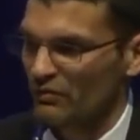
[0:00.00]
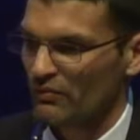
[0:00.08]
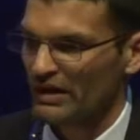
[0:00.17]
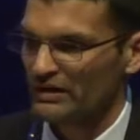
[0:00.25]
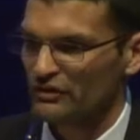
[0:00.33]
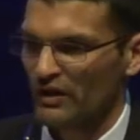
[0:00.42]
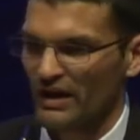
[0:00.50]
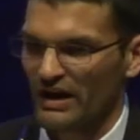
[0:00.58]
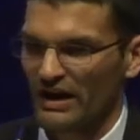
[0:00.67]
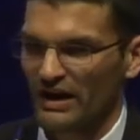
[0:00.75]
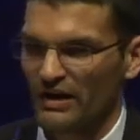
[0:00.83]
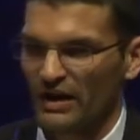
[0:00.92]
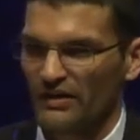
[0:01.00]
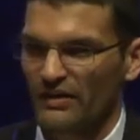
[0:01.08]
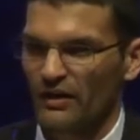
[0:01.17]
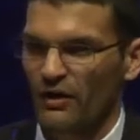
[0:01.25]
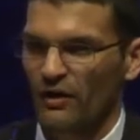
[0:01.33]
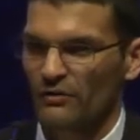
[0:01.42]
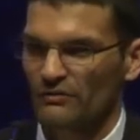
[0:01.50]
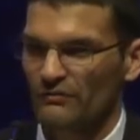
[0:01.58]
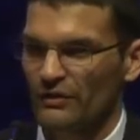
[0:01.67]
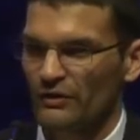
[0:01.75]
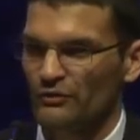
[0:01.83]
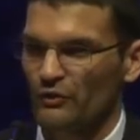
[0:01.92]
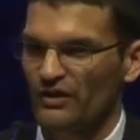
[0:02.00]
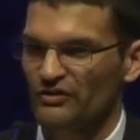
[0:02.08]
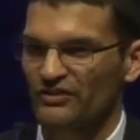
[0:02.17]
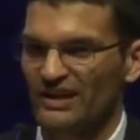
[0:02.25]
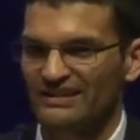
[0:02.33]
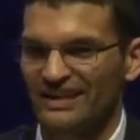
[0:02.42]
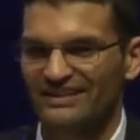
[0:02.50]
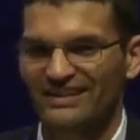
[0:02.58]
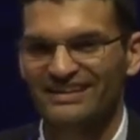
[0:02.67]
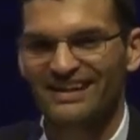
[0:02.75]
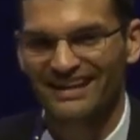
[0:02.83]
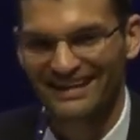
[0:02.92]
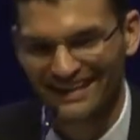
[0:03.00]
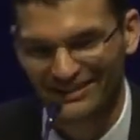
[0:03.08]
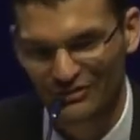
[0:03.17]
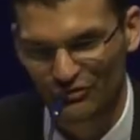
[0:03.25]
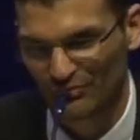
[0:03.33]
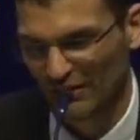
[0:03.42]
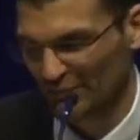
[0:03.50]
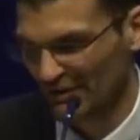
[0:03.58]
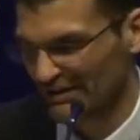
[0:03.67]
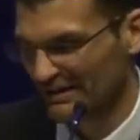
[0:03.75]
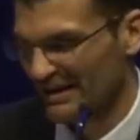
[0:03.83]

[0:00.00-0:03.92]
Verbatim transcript: Right. So, uh, all of those questions I tend to not answer in public.